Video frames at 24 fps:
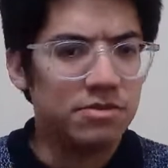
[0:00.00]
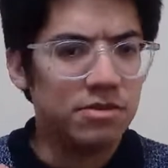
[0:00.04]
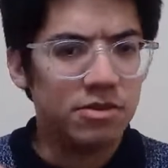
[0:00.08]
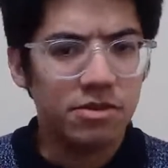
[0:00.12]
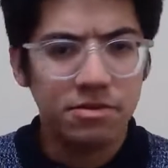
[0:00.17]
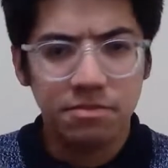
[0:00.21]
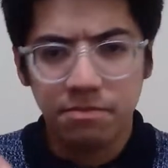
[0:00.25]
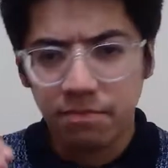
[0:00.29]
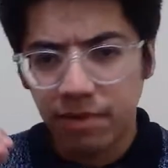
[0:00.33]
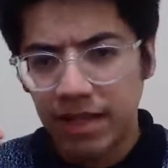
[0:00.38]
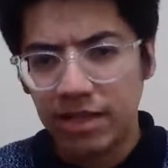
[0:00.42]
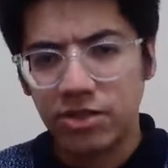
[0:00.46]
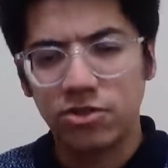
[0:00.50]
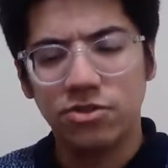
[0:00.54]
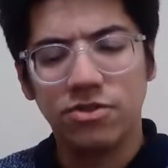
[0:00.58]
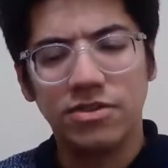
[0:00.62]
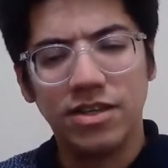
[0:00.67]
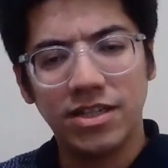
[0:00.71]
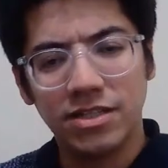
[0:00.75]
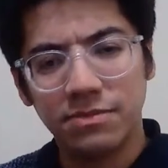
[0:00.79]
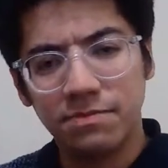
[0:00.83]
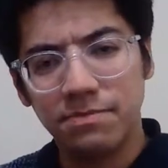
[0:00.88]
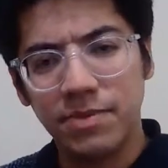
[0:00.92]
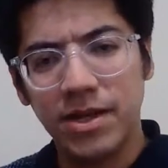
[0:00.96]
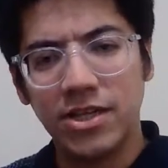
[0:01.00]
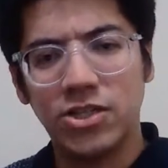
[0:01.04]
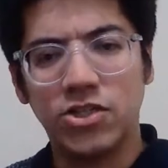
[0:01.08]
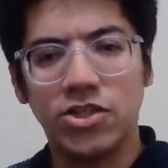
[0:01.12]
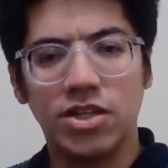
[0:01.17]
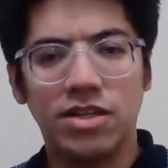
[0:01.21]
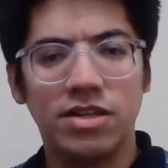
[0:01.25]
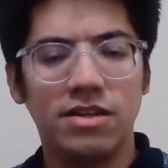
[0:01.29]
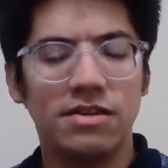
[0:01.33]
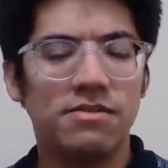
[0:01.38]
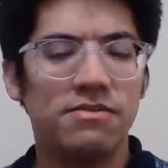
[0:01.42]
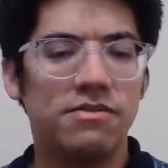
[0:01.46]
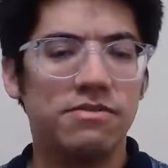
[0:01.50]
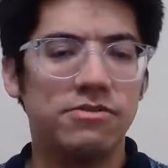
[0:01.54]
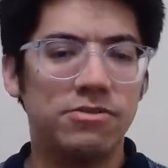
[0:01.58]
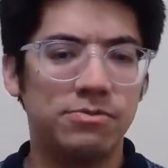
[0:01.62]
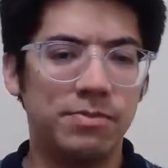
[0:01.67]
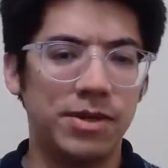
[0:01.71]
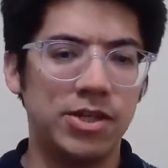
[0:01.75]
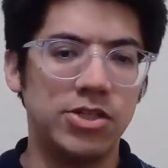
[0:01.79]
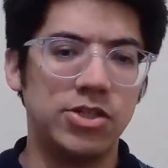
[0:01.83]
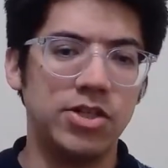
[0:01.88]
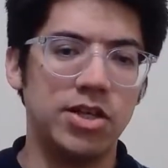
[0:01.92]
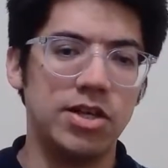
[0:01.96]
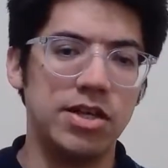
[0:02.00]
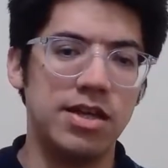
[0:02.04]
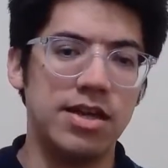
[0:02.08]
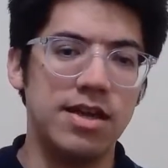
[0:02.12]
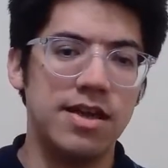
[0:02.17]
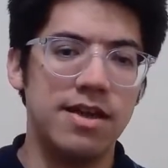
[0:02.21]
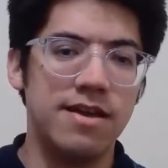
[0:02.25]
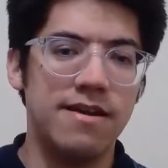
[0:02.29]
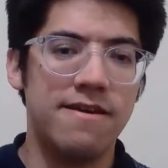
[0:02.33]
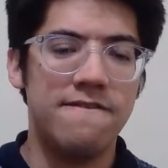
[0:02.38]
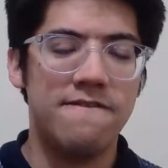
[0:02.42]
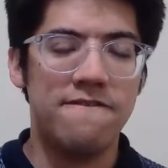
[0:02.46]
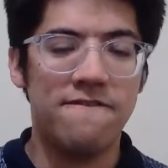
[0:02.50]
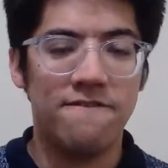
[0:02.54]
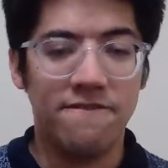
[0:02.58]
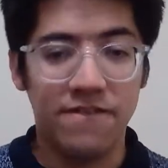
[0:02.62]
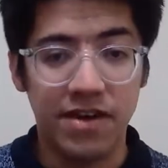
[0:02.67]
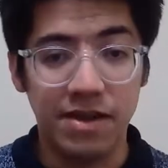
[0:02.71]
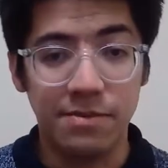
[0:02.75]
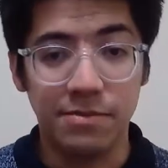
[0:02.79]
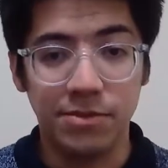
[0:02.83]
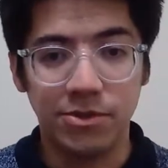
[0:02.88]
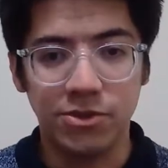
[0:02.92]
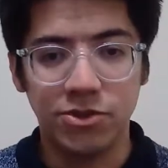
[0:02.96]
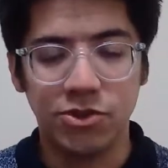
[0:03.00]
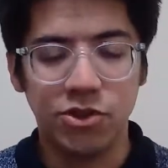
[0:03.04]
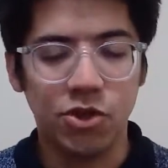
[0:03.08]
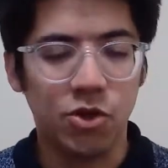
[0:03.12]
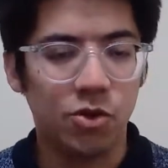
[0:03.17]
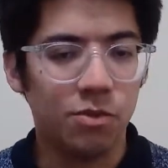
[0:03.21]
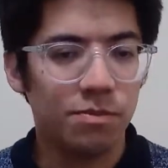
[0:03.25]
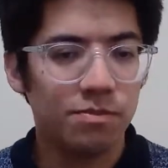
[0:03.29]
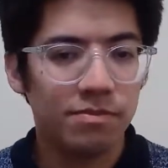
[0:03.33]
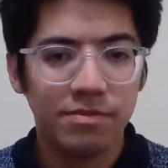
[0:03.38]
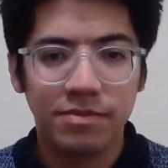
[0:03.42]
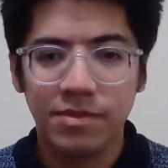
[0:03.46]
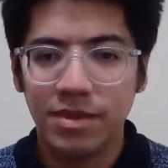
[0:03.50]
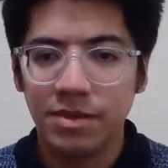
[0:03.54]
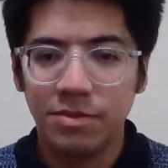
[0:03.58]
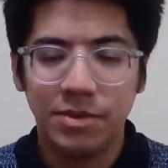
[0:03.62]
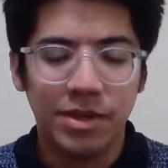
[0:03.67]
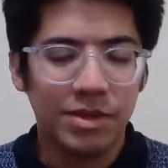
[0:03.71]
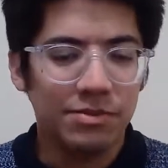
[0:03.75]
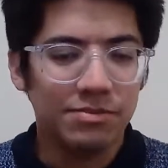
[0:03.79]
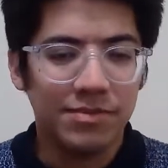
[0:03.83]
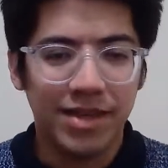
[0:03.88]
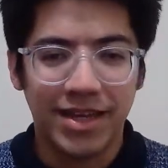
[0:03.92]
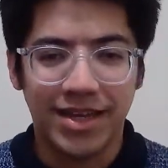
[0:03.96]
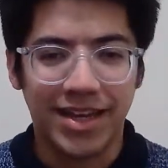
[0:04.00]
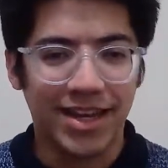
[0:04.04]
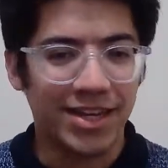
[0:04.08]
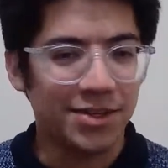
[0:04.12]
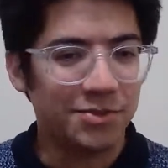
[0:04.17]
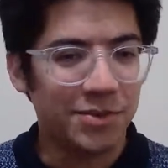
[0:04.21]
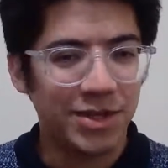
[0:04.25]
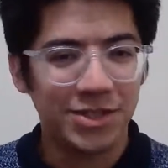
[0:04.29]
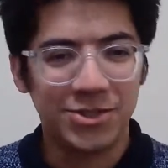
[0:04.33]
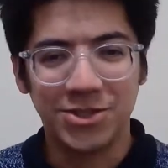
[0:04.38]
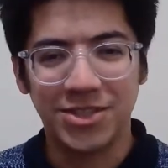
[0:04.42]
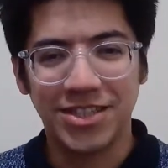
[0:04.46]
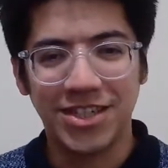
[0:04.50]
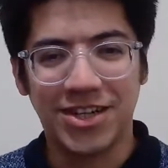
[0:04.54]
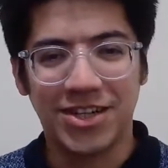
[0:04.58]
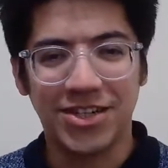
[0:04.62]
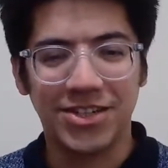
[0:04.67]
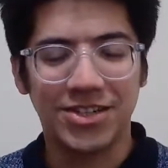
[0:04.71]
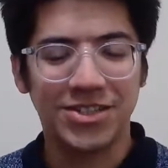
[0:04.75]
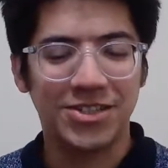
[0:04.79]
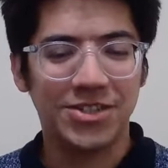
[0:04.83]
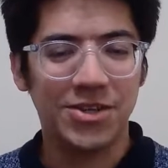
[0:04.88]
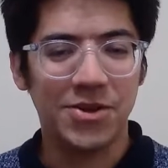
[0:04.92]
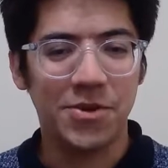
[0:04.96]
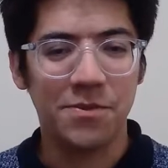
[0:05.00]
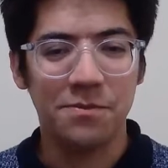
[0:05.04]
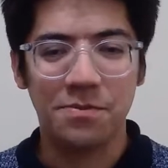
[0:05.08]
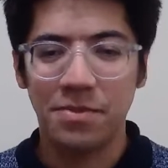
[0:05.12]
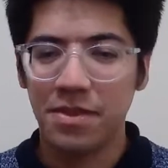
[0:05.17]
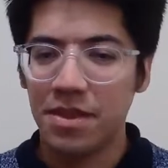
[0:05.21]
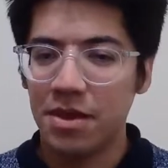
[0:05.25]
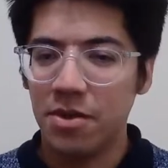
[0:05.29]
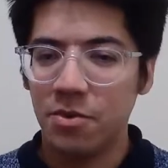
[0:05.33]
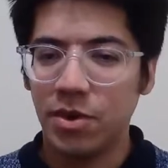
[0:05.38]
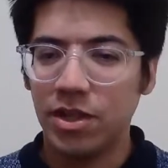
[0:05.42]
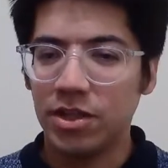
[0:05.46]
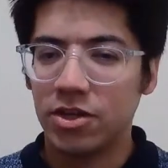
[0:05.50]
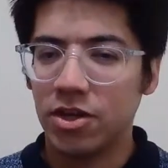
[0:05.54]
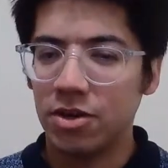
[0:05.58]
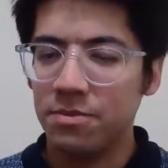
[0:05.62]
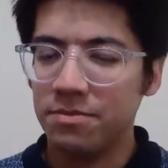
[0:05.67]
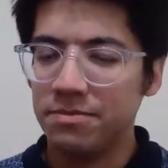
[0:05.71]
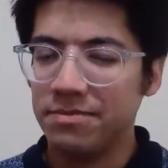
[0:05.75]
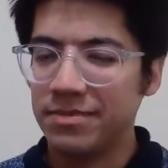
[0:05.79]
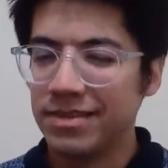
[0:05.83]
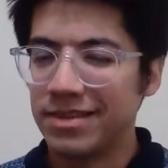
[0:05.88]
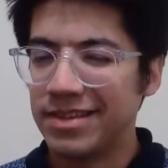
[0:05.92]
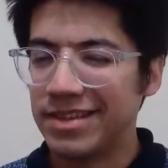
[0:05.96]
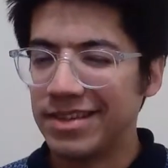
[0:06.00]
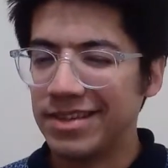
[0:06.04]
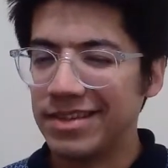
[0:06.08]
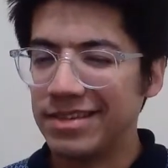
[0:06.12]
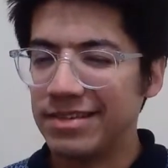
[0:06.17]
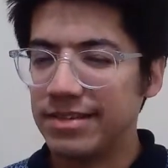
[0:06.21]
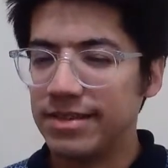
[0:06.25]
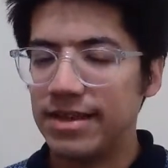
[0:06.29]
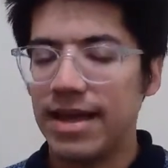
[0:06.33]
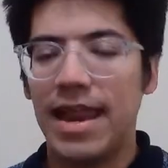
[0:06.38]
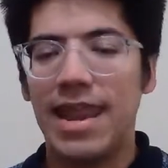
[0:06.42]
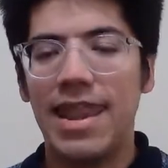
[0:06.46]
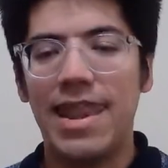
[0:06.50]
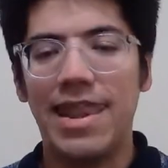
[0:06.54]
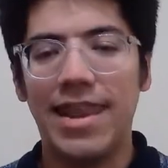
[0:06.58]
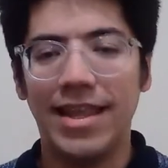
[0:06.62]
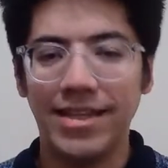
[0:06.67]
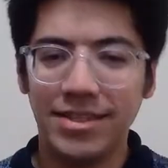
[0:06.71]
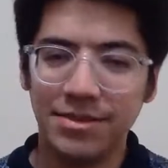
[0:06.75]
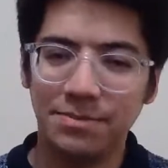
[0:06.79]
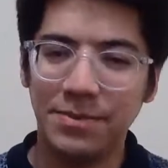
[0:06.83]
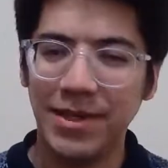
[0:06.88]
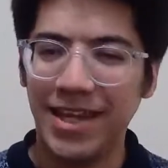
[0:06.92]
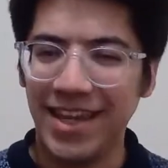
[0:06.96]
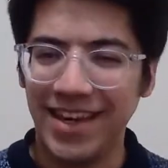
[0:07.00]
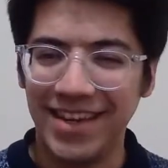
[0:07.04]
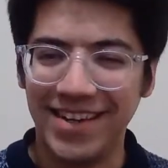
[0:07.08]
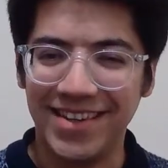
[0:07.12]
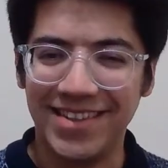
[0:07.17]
Plato especially famous. So, well, I can't wait to start. So, welcome and let's begin.